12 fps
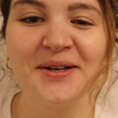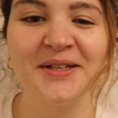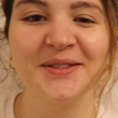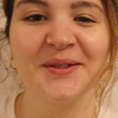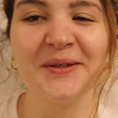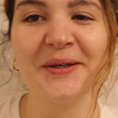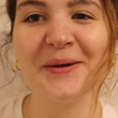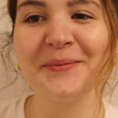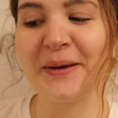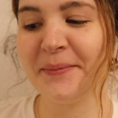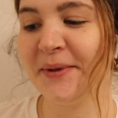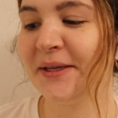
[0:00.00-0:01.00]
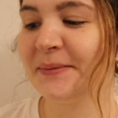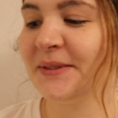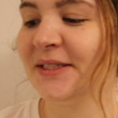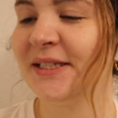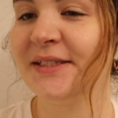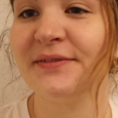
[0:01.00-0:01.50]
So I'm wrapping up
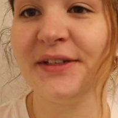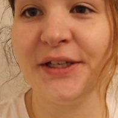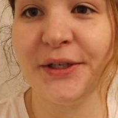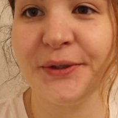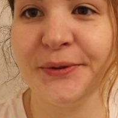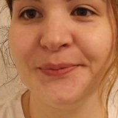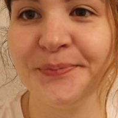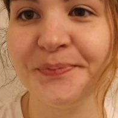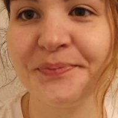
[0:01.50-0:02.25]
today's video,